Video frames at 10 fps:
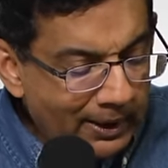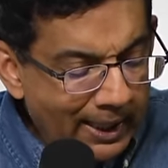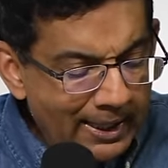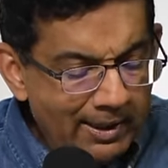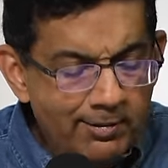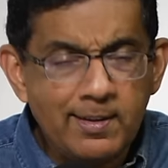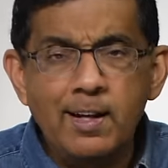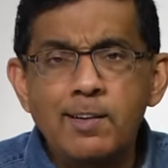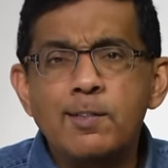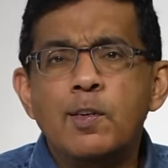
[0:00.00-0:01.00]
And he
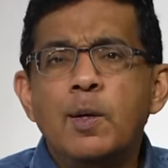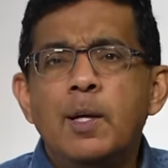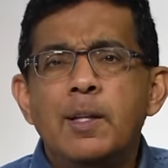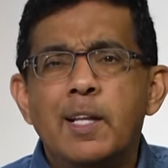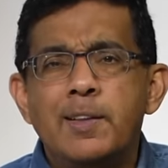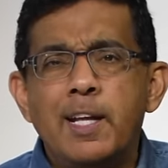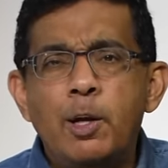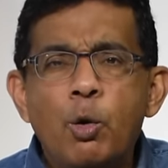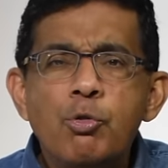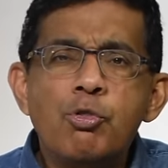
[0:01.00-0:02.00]
says that they
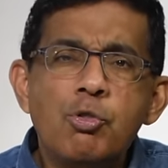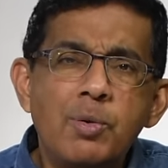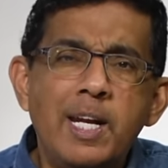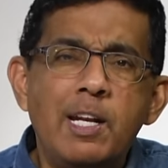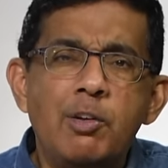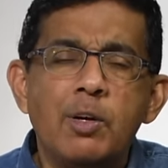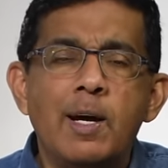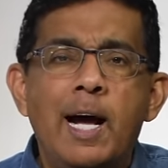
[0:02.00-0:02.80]
don't treat